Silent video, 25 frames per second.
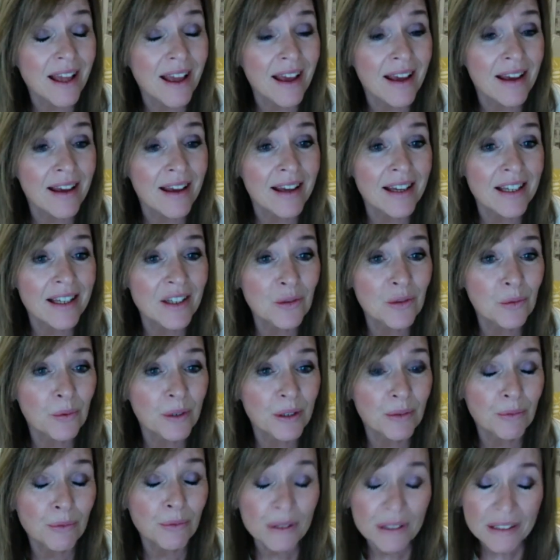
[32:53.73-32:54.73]
And
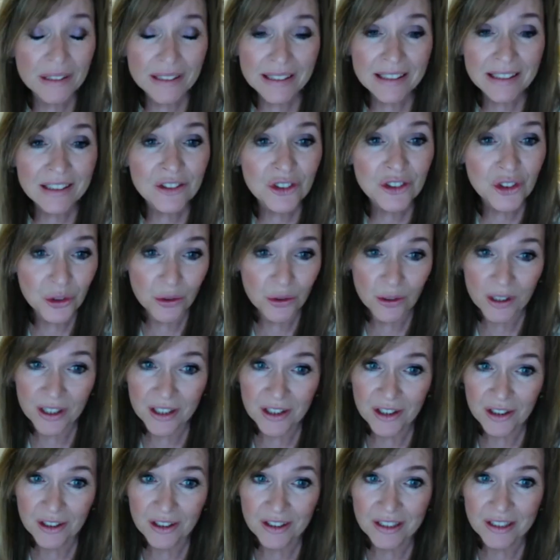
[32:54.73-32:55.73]
we really enjoy
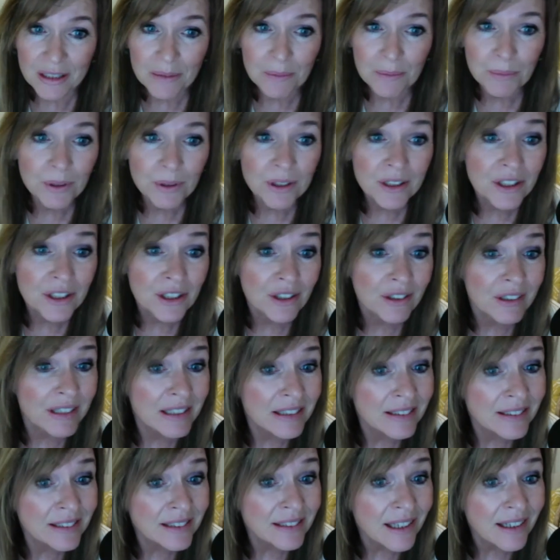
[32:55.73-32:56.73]
your input, your
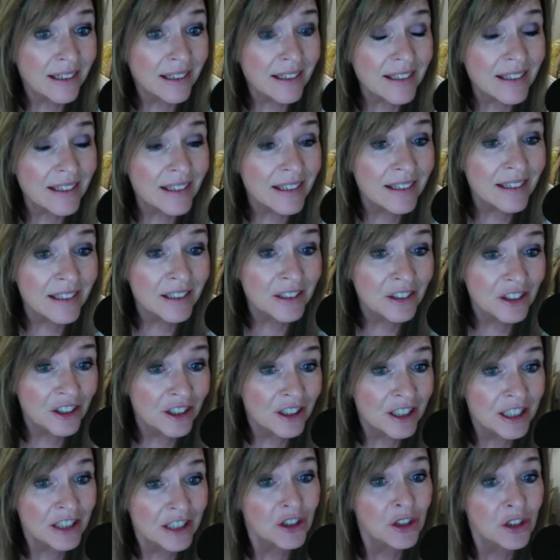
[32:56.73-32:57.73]
insight, and
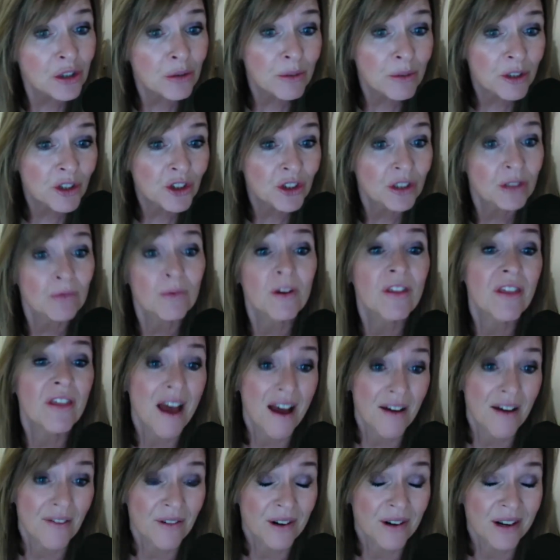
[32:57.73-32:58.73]
your intuition with
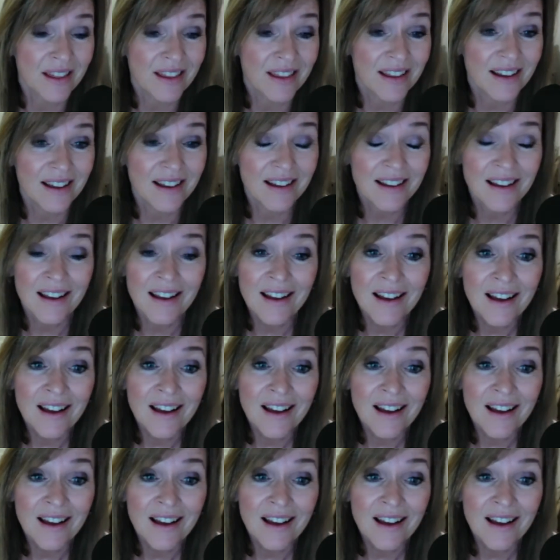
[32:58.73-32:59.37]
everything.